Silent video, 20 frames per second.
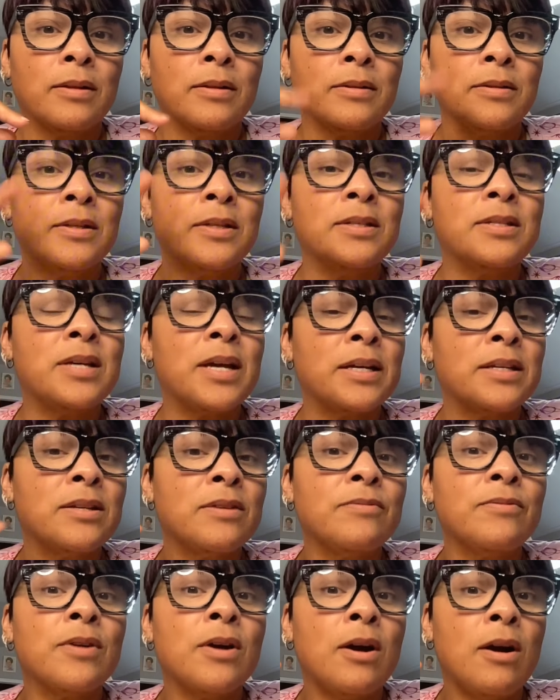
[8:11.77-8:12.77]

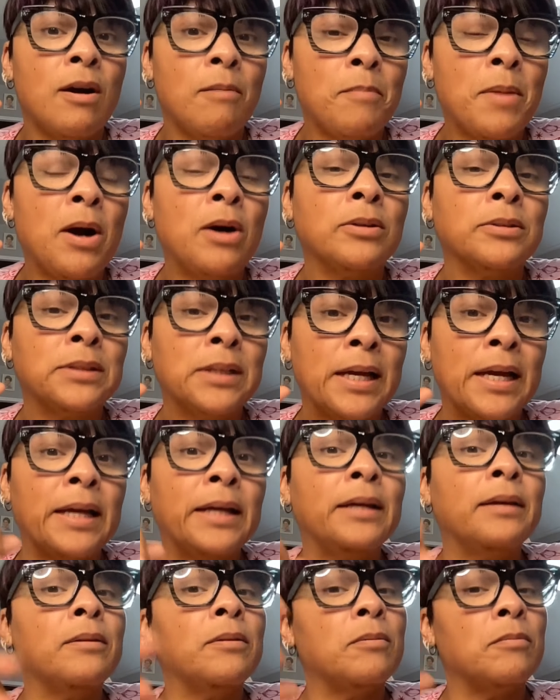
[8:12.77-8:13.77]
Detective Kamal
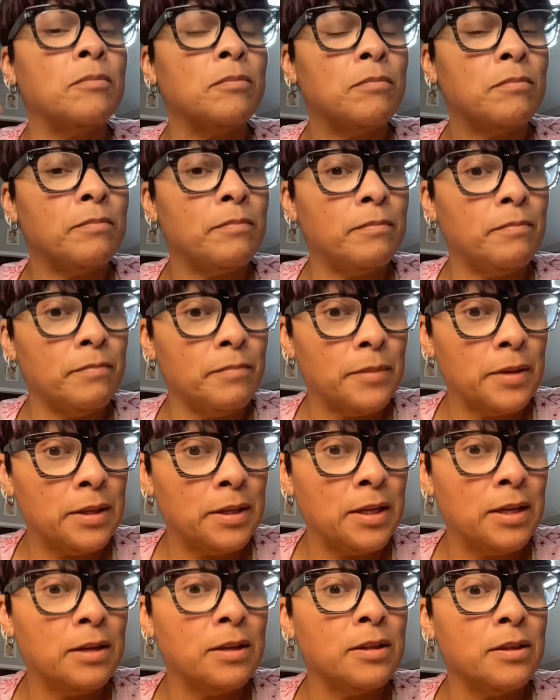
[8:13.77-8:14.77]
Tate,
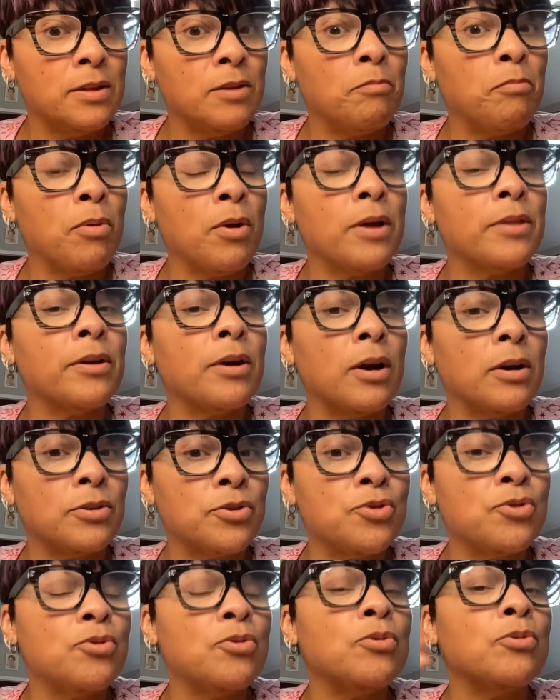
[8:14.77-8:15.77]
the the brother
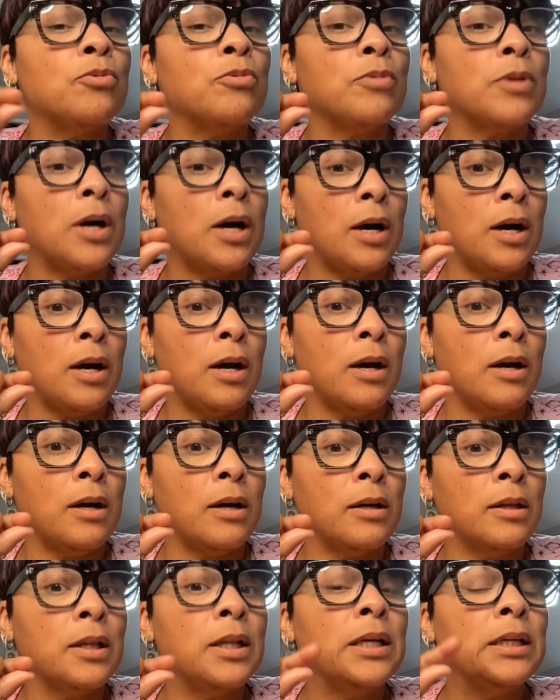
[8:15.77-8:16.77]
to uh,
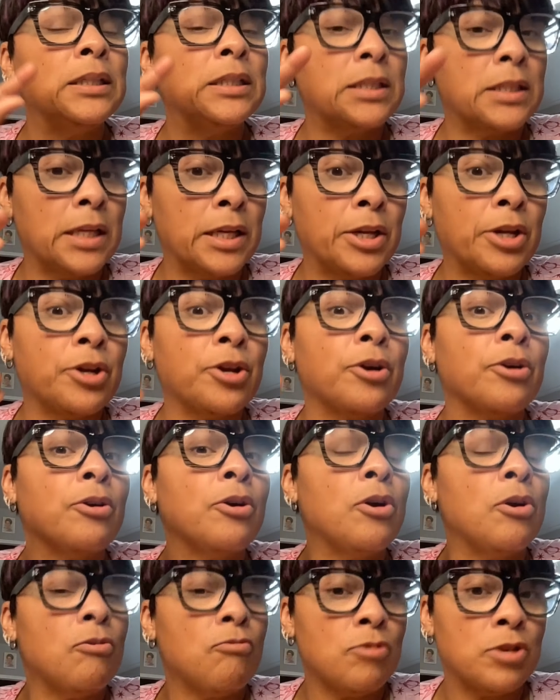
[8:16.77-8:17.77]
Senator
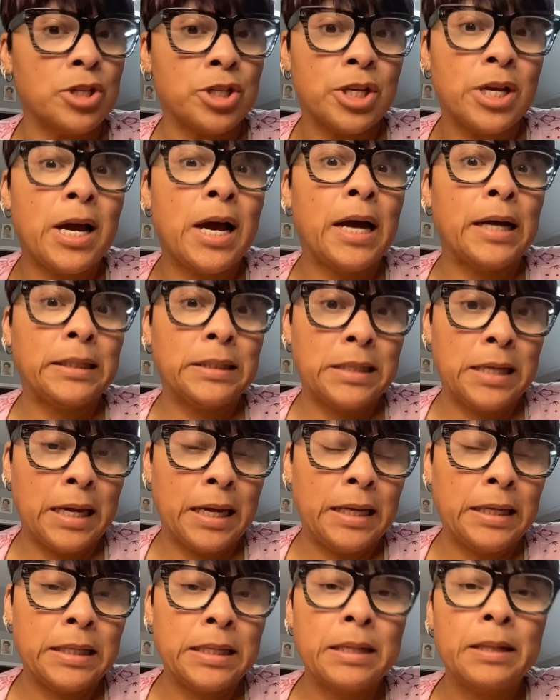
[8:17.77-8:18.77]
Rashad
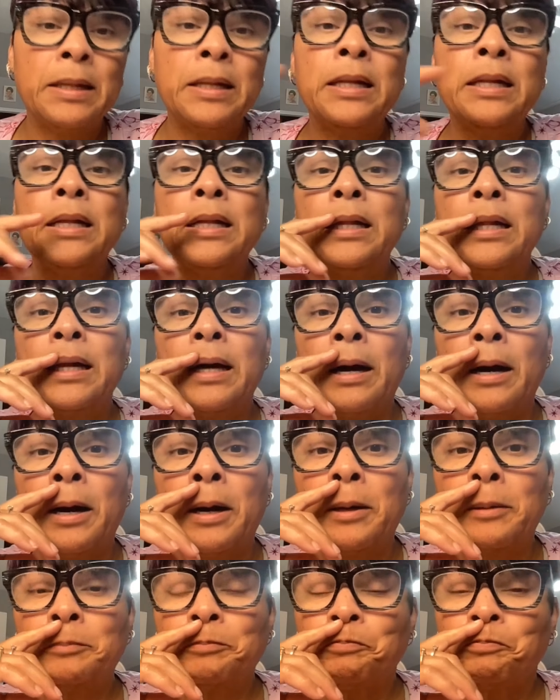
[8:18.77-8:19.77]
Tate.
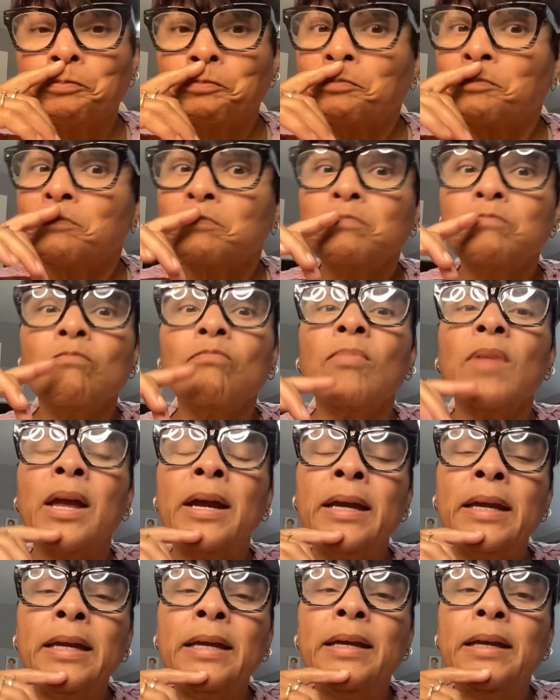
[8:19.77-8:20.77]
Um,
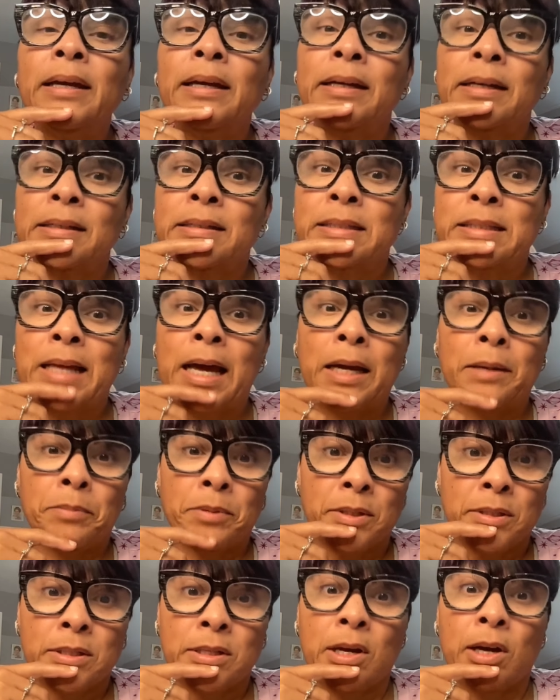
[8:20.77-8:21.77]
he is
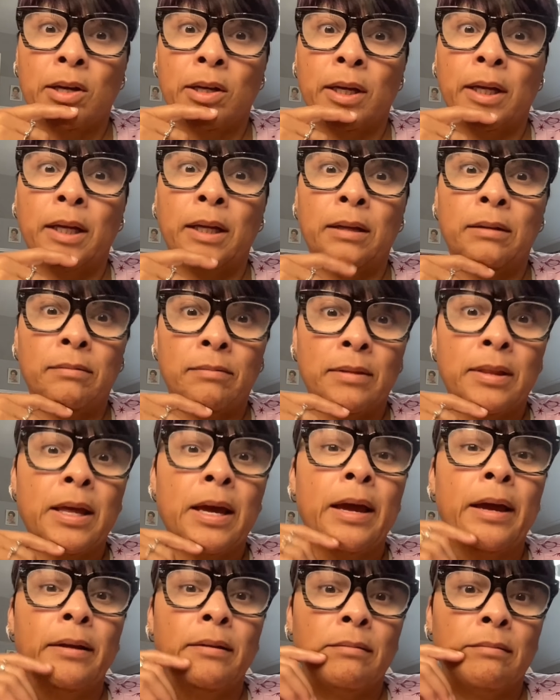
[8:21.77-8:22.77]
cyber stalking
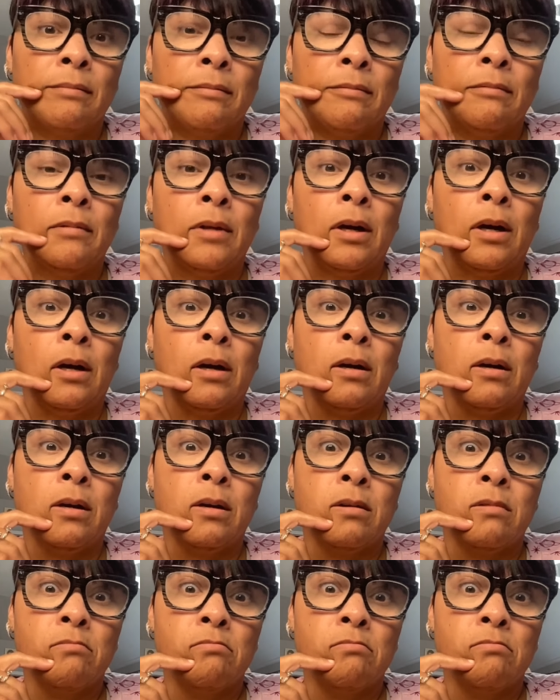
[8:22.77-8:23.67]
that uh,